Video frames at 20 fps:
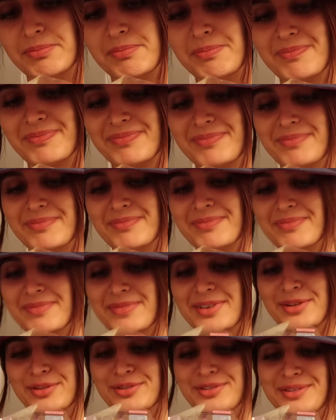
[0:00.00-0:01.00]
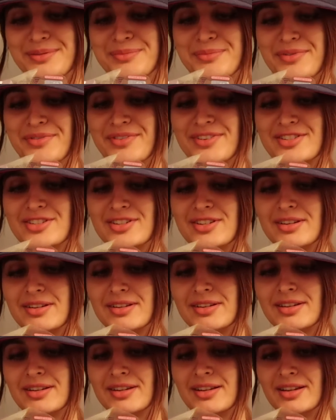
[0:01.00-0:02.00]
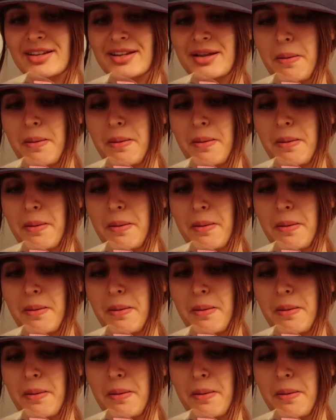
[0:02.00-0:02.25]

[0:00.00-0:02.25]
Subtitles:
What the hell is this shit?